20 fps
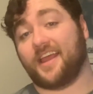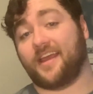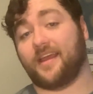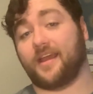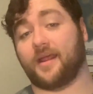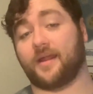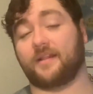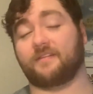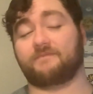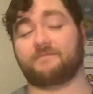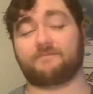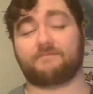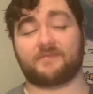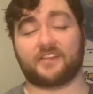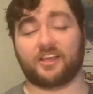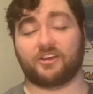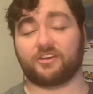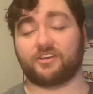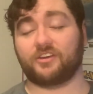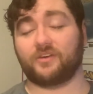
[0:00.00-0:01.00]
And
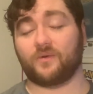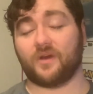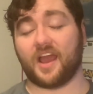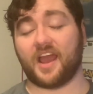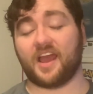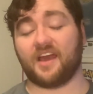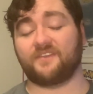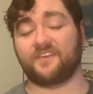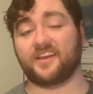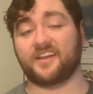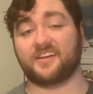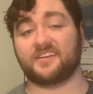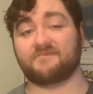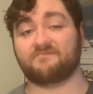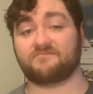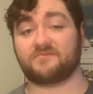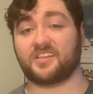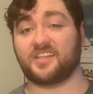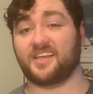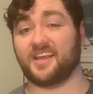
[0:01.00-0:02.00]
there you have it.
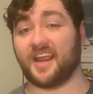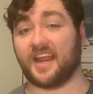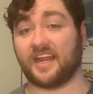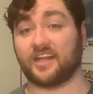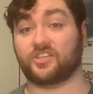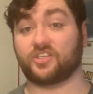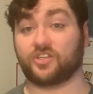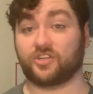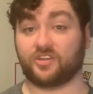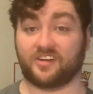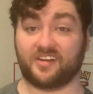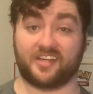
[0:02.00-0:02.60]
The answer